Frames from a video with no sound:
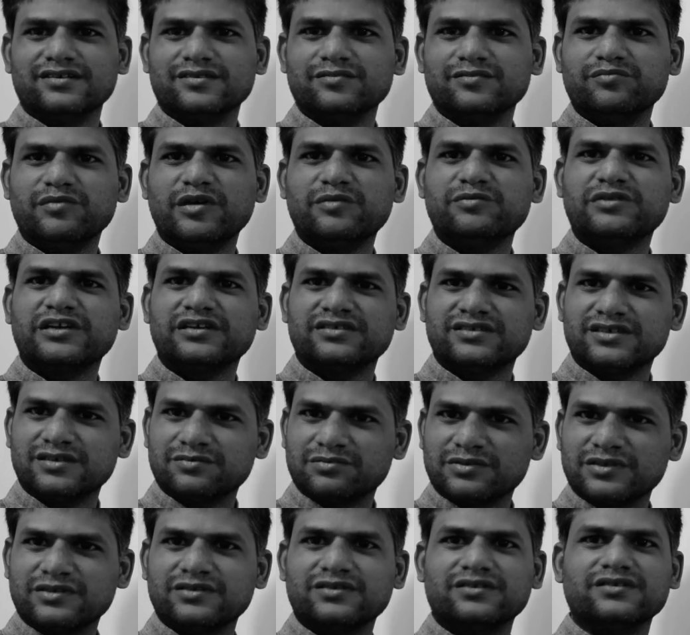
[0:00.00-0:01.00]
memory
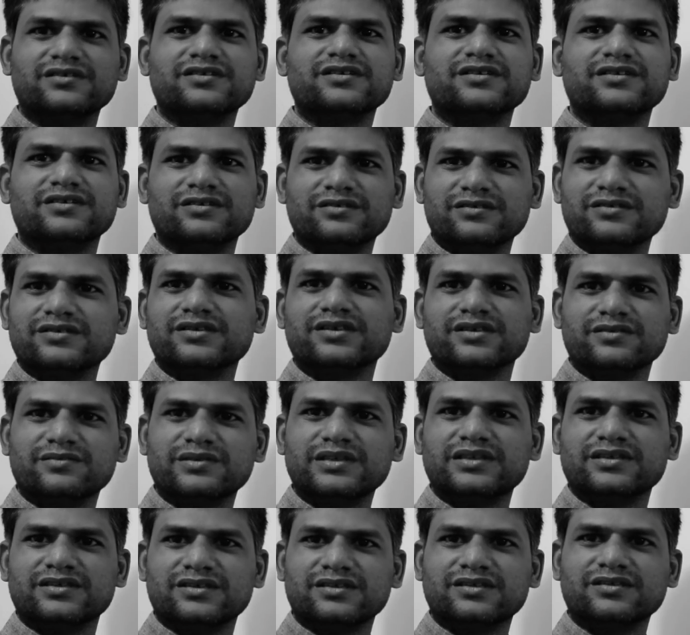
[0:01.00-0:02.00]
chip, so, you know,
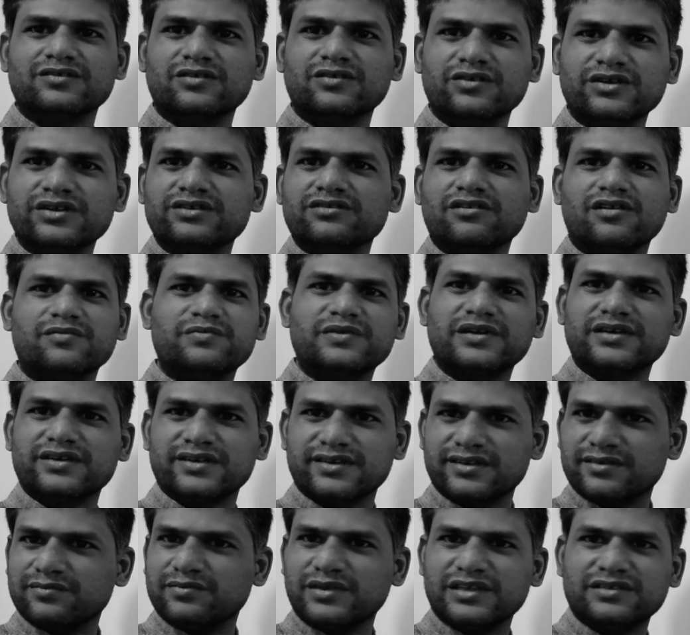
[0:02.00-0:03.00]
which is going to operate
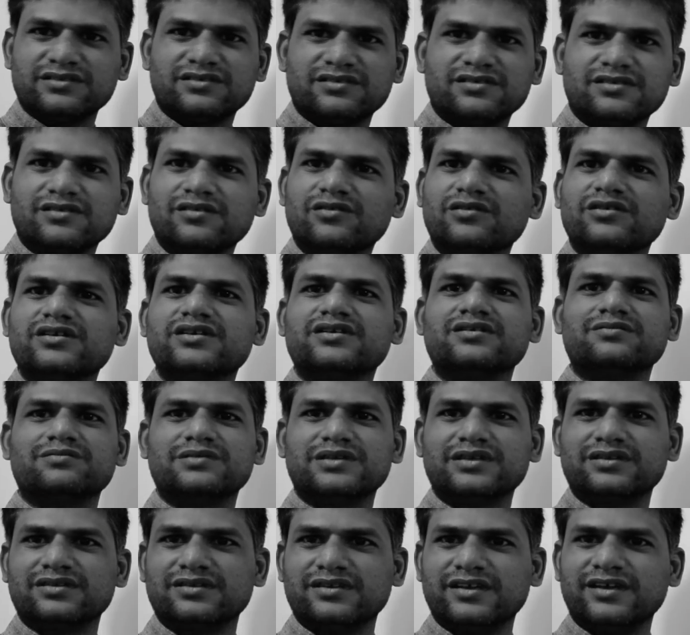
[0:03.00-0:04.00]
at much lower
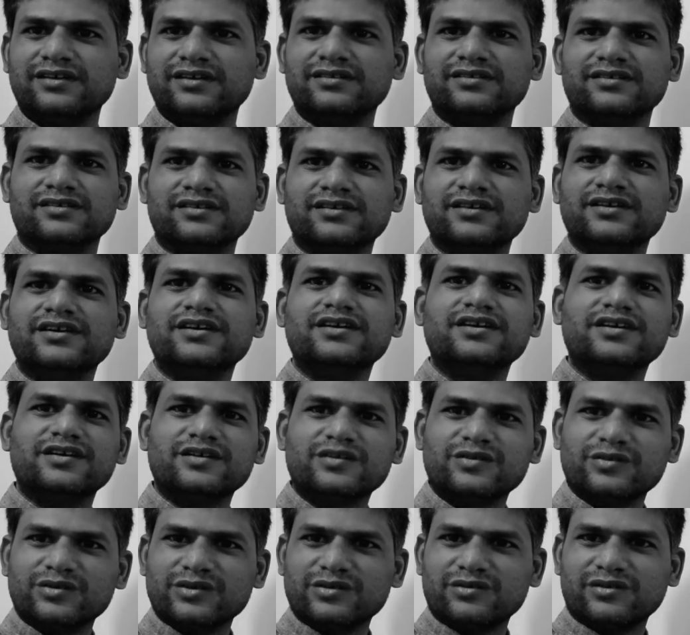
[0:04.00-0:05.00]
speeds than,
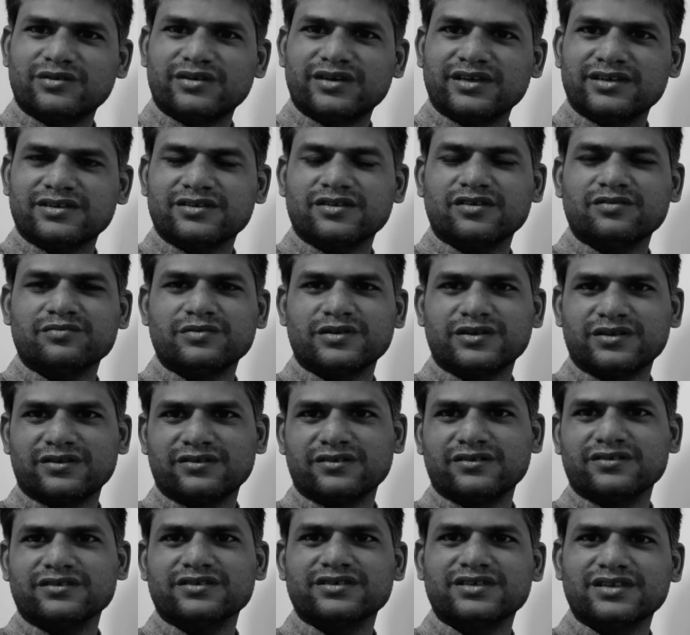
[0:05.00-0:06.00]
you know, your desktop
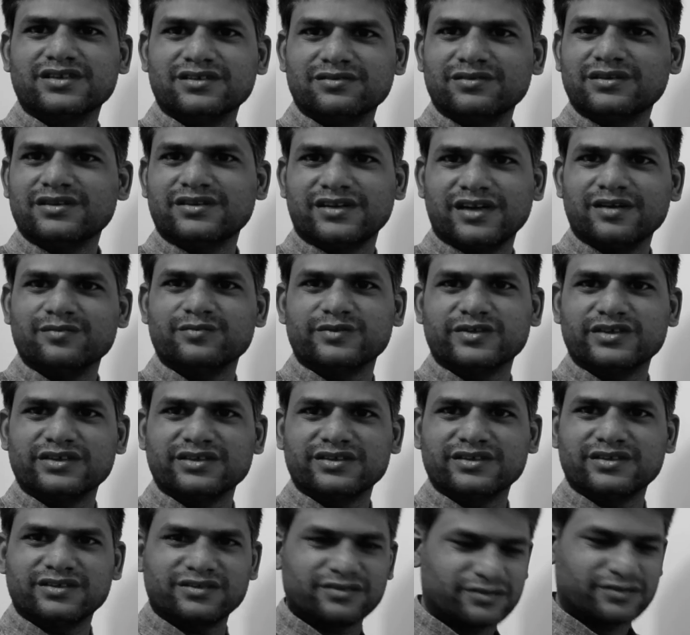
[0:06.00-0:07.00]
or server RAMs.
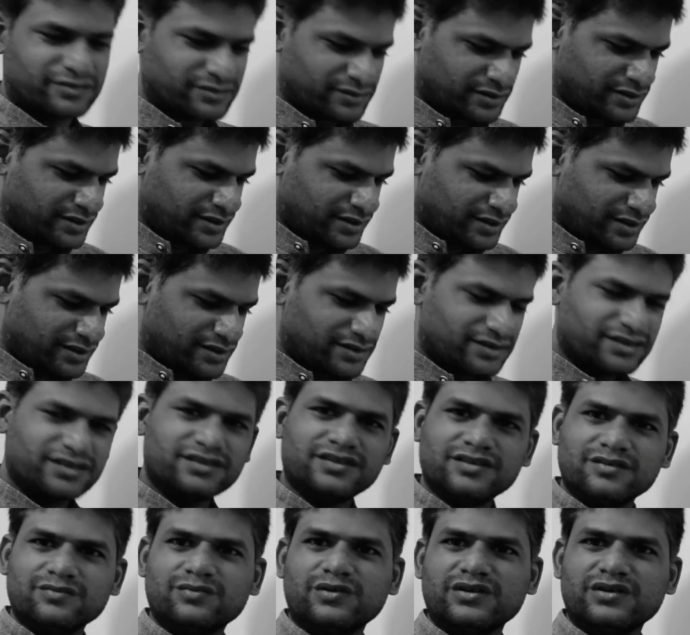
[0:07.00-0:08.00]
So
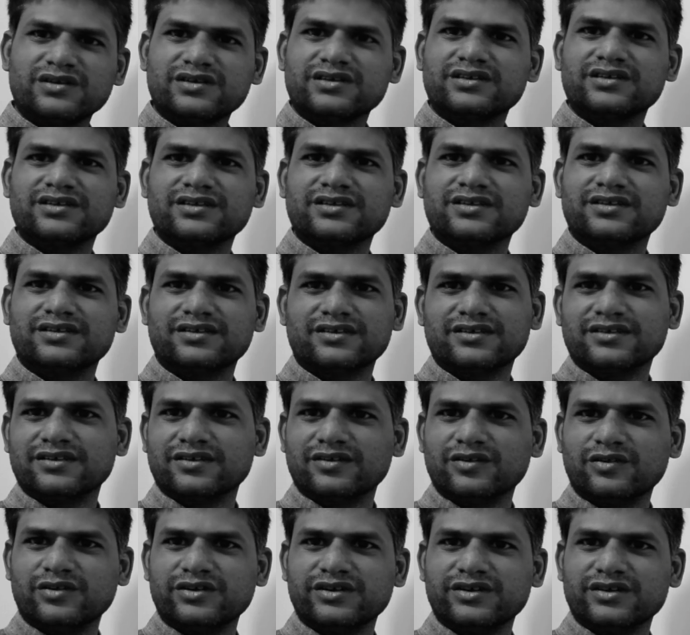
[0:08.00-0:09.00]
this is what it is
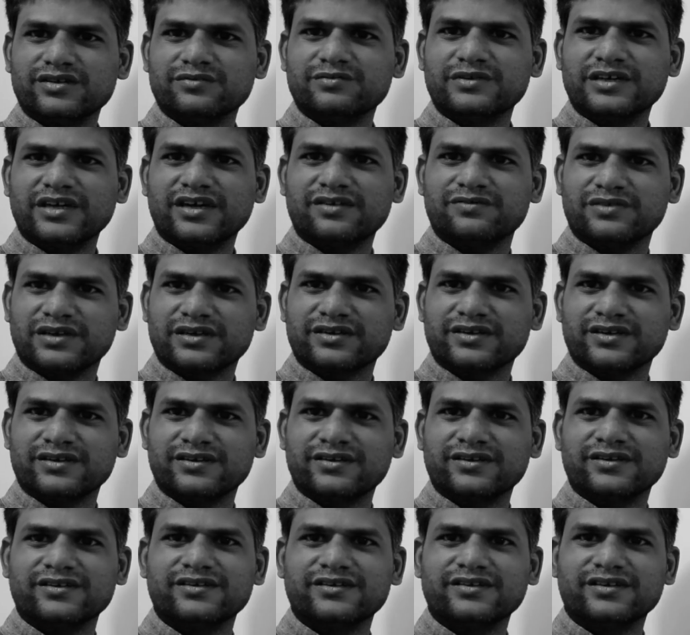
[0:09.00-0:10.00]
going to be
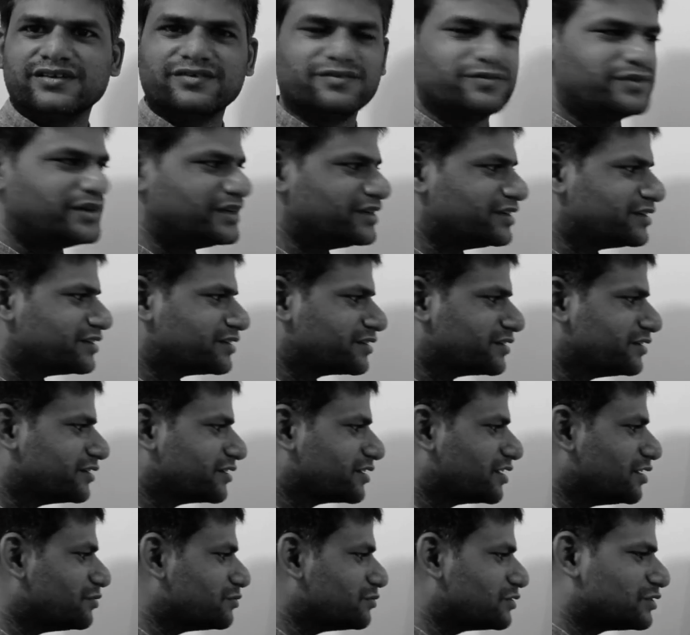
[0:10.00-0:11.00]
affected when it
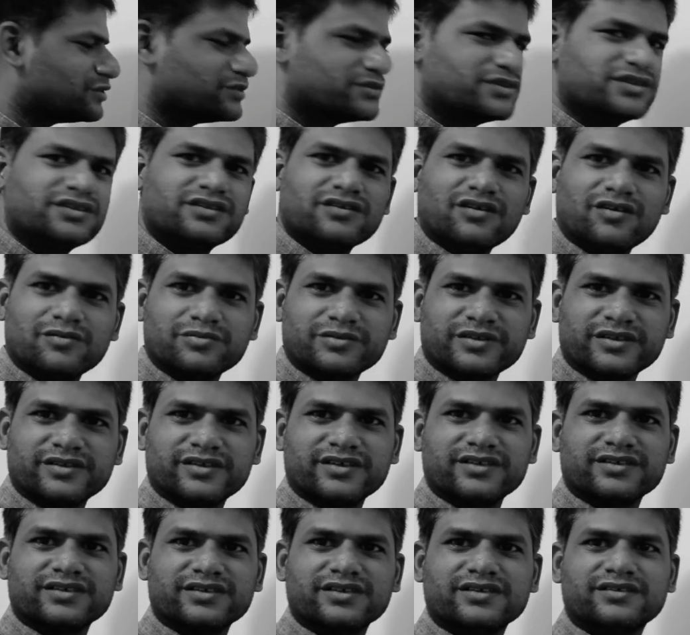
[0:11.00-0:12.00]
comes to this option
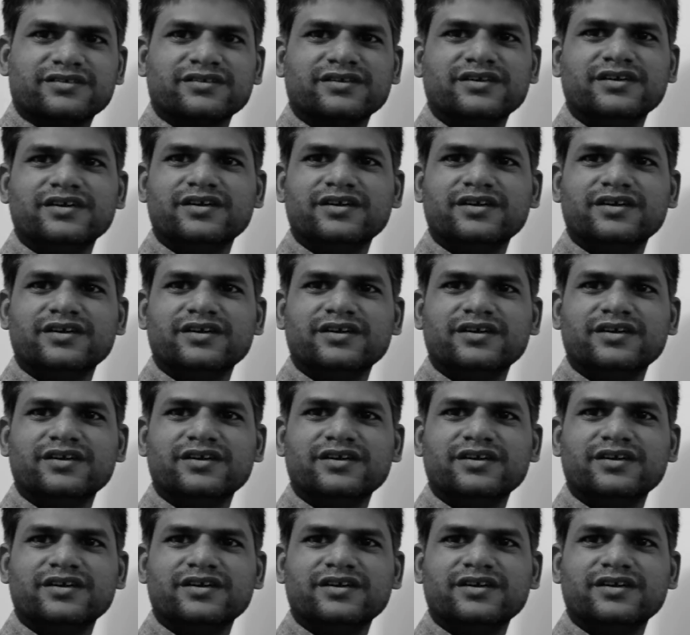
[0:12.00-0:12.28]
as such.